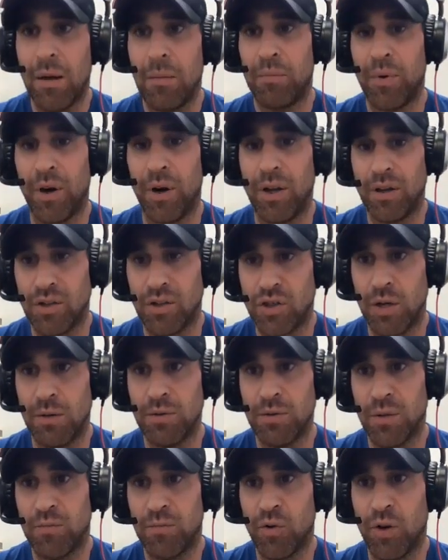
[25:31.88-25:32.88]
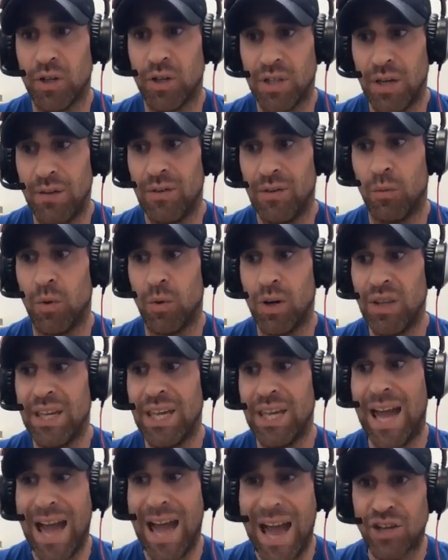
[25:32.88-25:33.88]
but in terms of productivity, what are
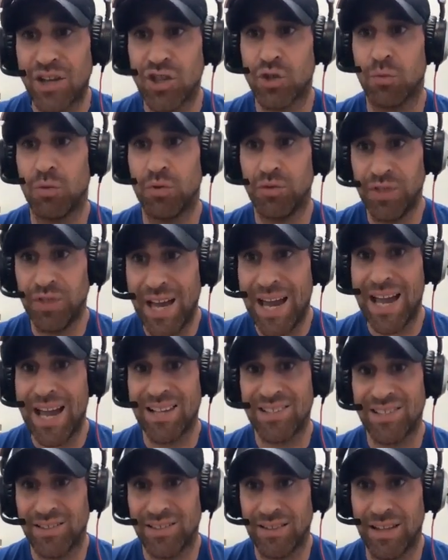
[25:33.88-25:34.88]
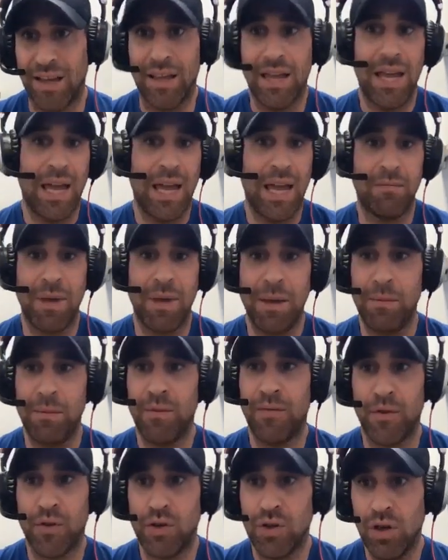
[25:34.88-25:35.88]
the actual tasks and maybe
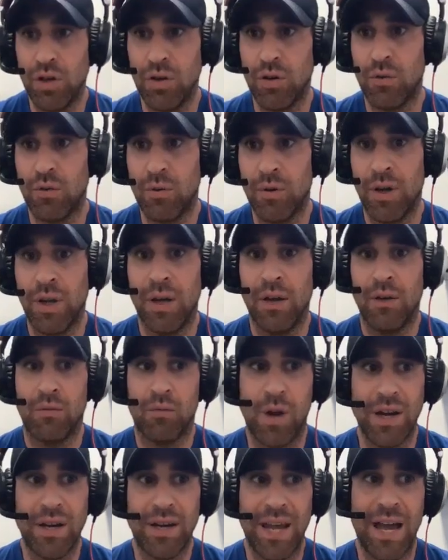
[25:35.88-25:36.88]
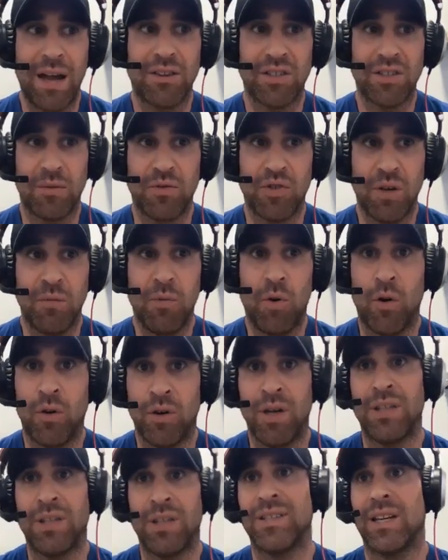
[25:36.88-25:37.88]
for you right now as a gym owner,
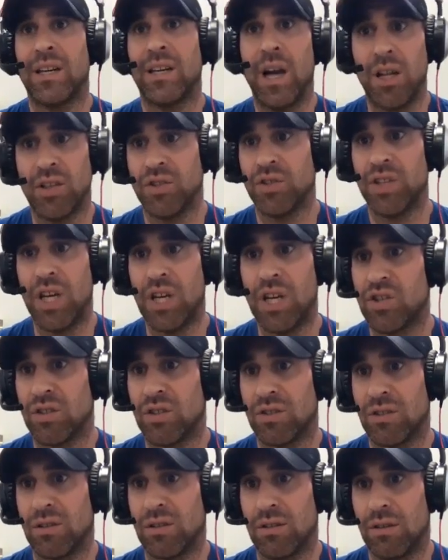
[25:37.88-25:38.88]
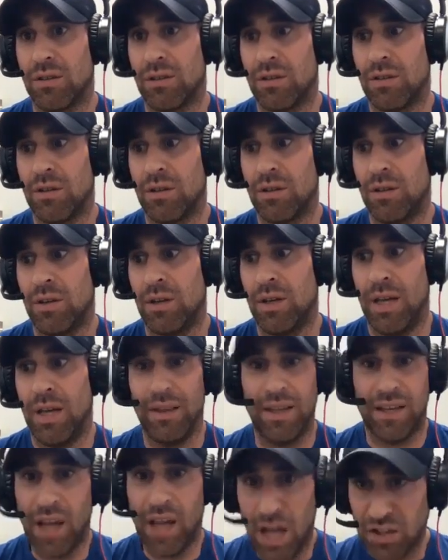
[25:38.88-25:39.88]
it's like consultations. And
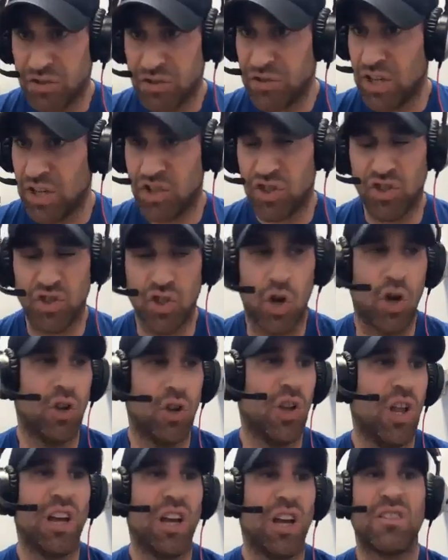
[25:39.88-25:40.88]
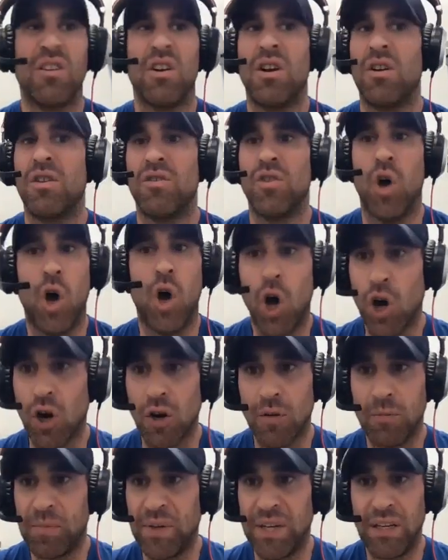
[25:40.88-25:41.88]
like consultations are like the
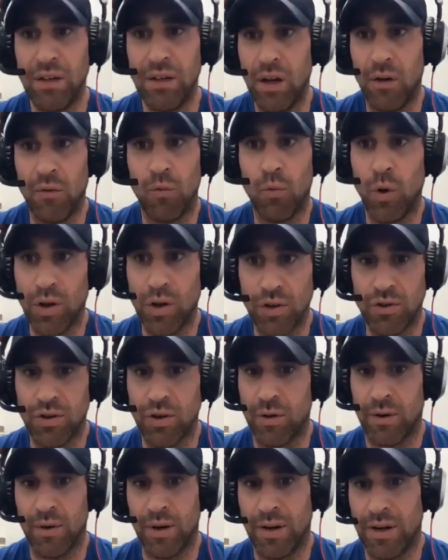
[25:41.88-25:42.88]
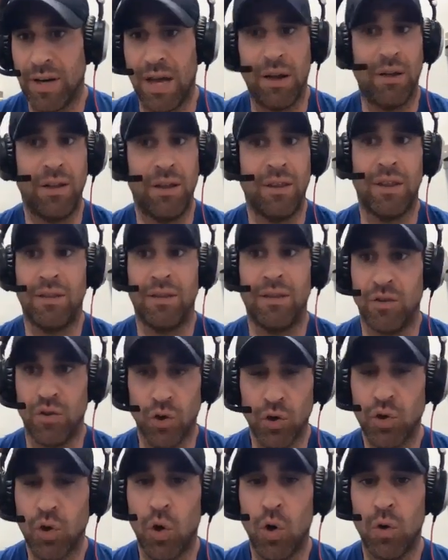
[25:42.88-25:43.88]
heartbeat of what you're doing right now. And
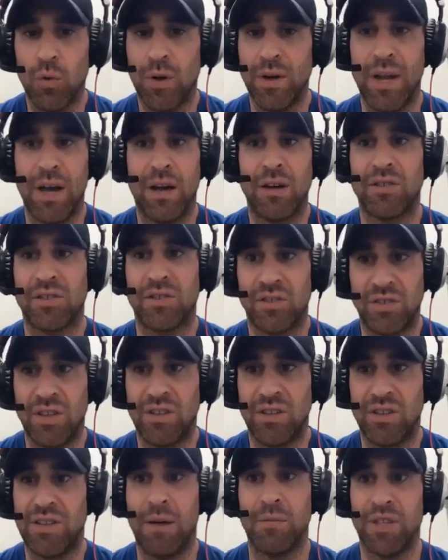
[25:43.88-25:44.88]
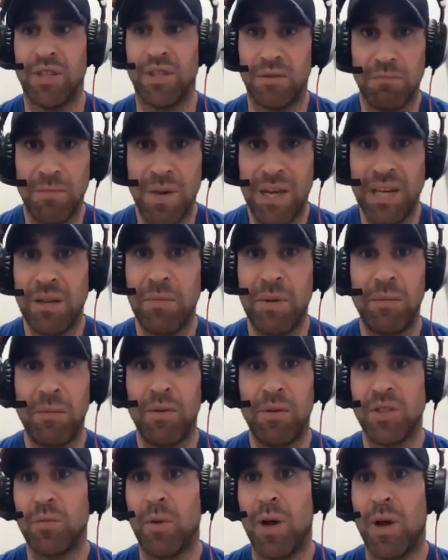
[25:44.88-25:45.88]
your goal right now is to sit down with as many
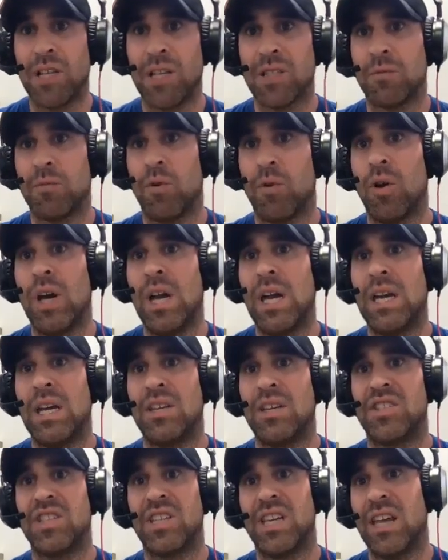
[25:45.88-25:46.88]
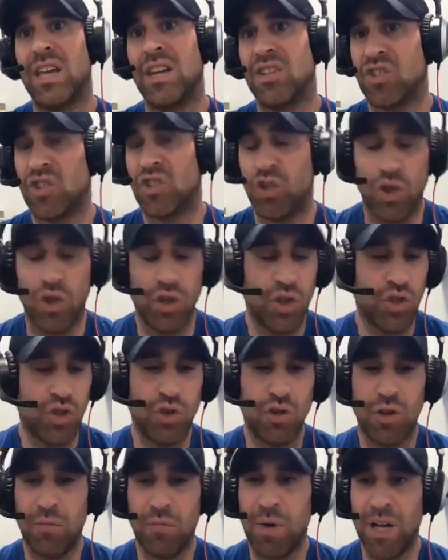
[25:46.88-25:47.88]
people as possible, is to get as good as
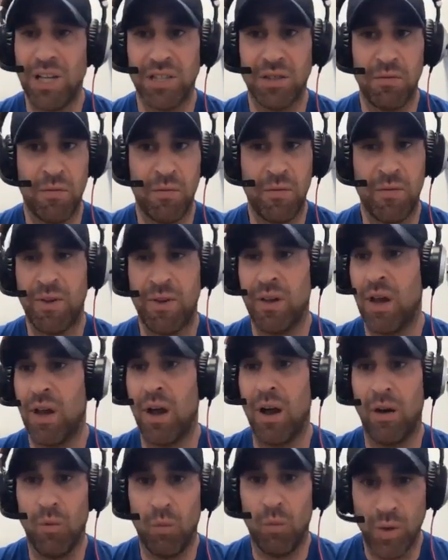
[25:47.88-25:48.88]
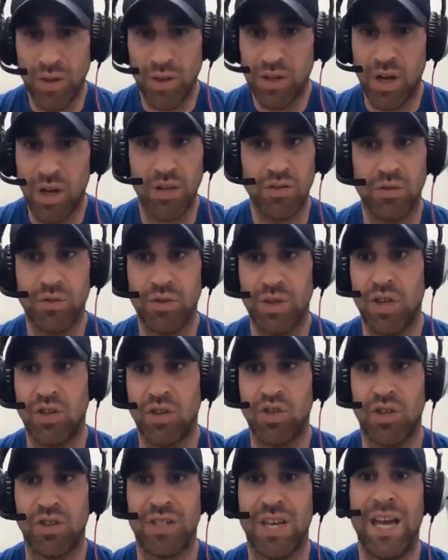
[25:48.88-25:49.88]
you can possibly be with
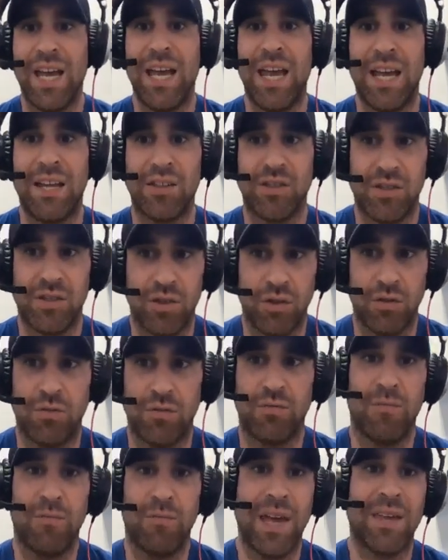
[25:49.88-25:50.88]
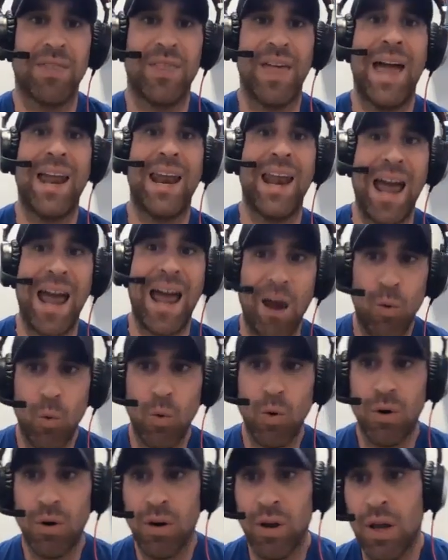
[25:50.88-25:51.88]
consultations, and to make that
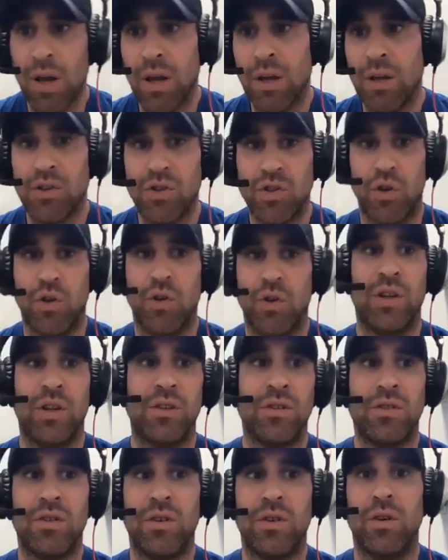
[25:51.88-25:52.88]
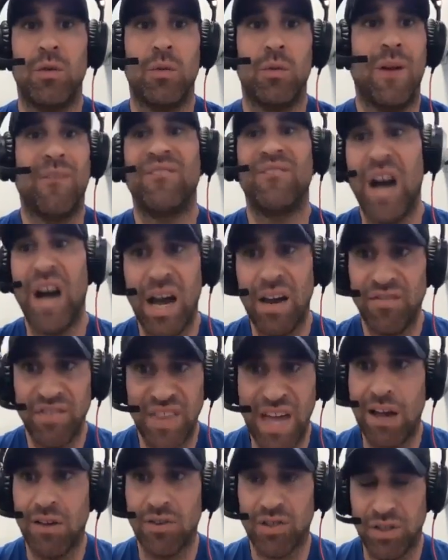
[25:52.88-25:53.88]
hour turn into a
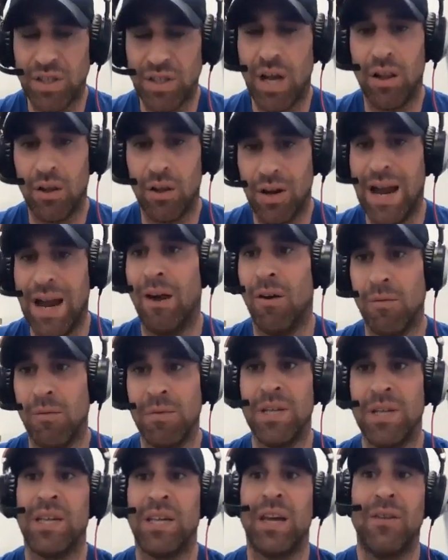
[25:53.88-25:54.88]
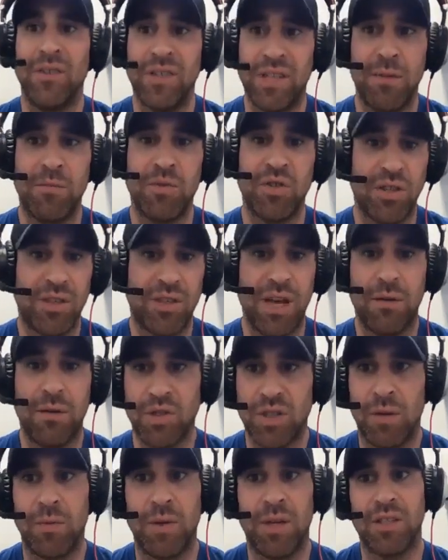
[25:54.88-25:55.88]
$5,000 hour, meaning every time you sit down with
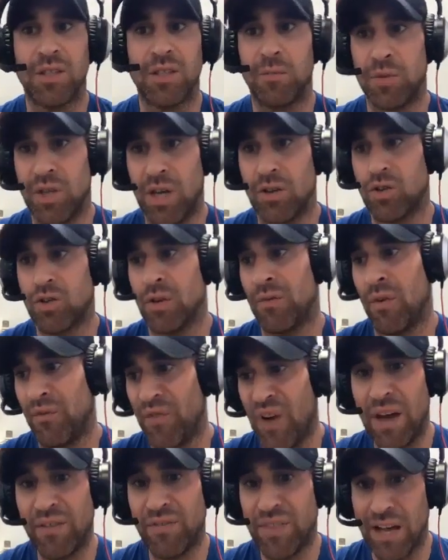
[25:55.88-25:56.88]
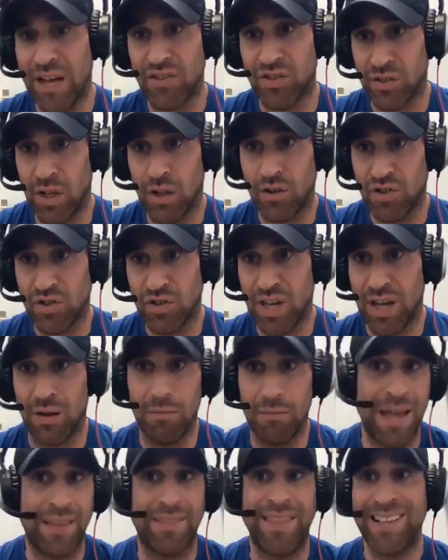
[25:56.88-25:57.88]
somebody, it's a potential of a $5,000 sale.
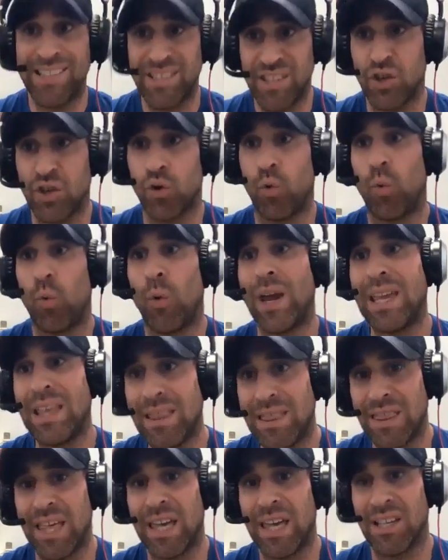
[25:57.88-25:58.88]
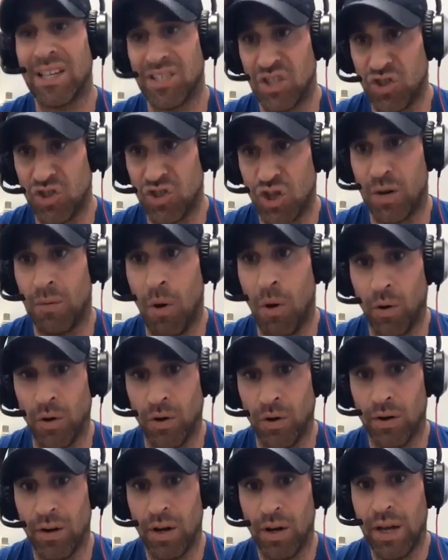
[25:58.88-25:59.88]
Man, that's a great thing as a gym
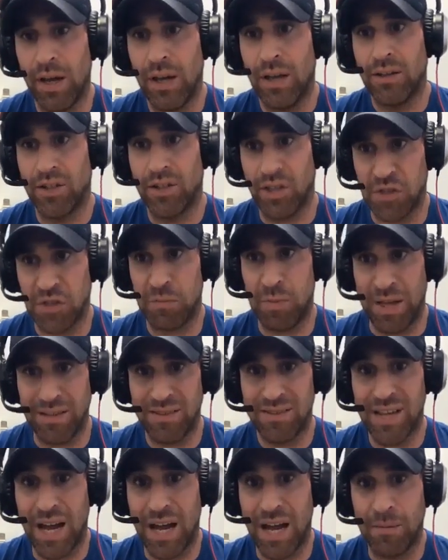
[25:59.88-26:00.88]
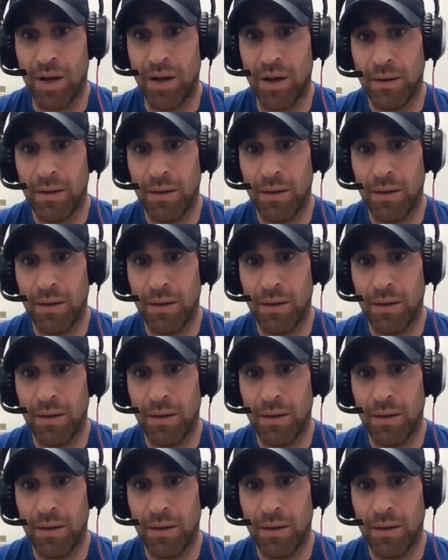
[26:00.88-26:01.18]
owner to spend time on.